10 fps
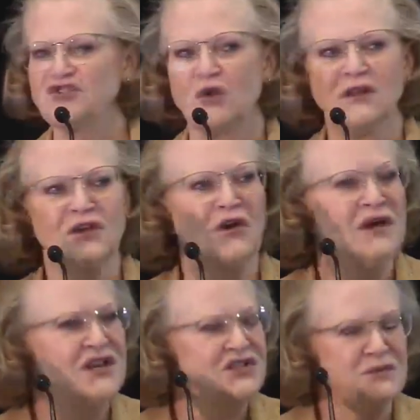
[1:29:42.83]
So a little
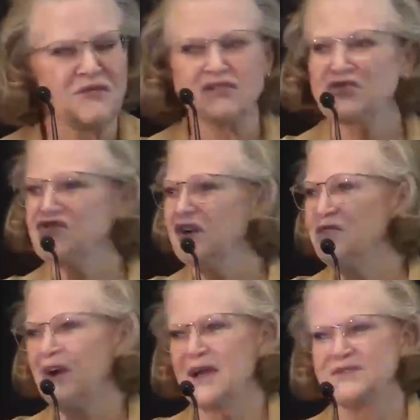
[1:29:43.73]
superficial shave
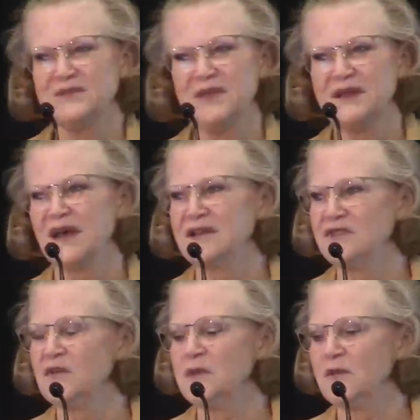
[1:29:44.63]
biopsy may not
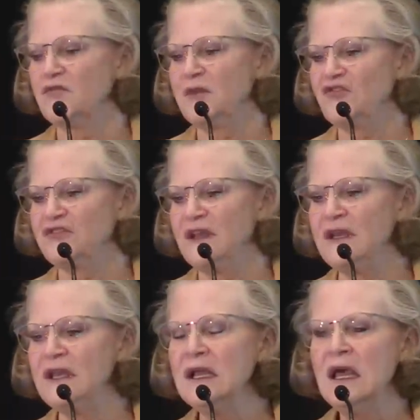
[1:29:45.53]
give them the information they
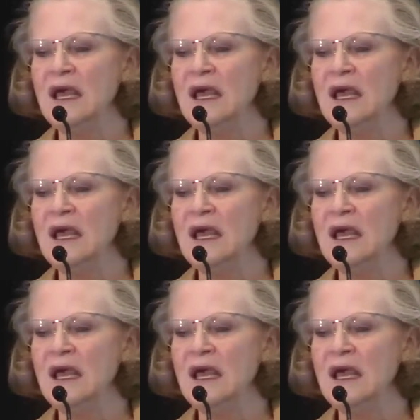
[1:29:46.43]
need